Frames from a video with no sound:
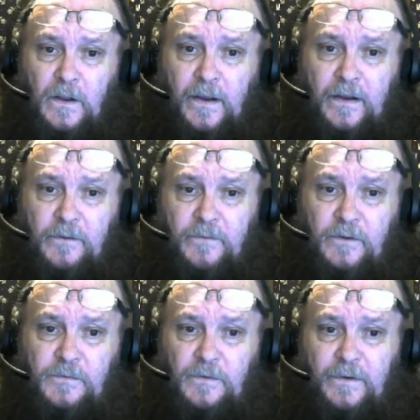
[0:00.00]
And
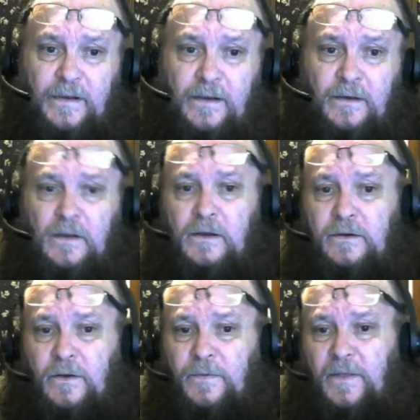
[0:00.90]
eventually
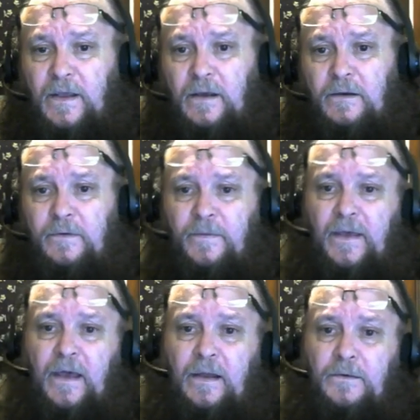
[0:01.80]
you think
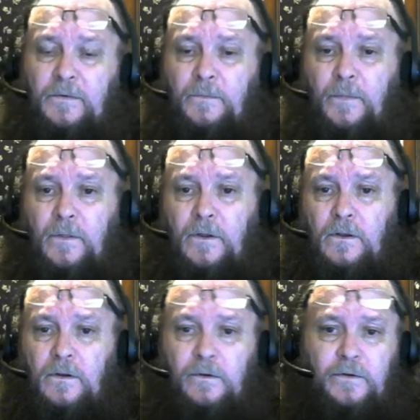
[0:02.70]
that,
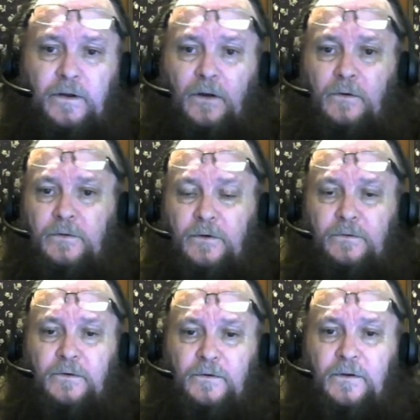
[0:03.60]

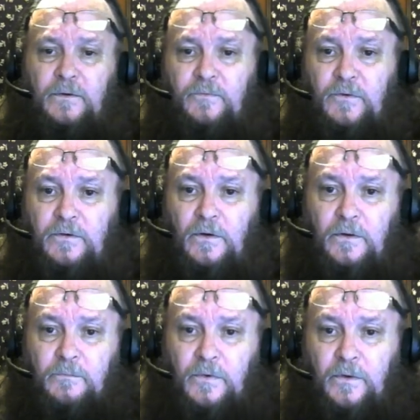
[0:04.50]
you're 10 foot tall
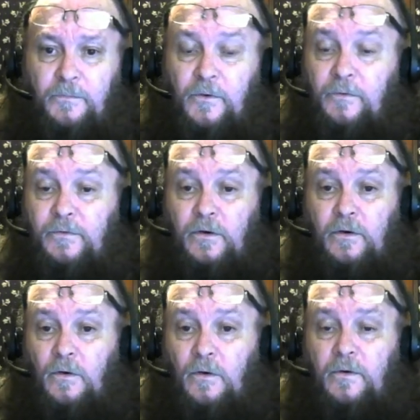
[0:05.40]
and bulletproof, you can
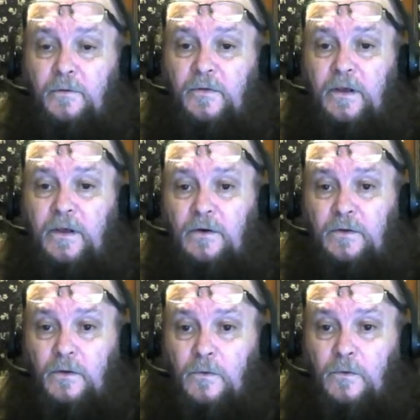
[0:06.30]
go wherever the hell
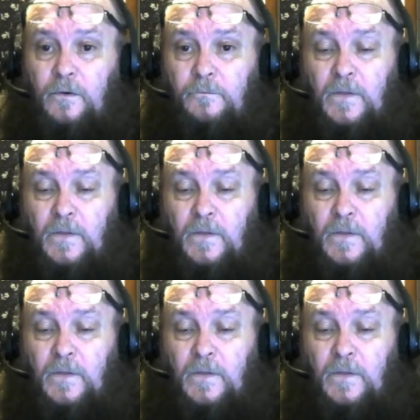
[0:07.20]
you want.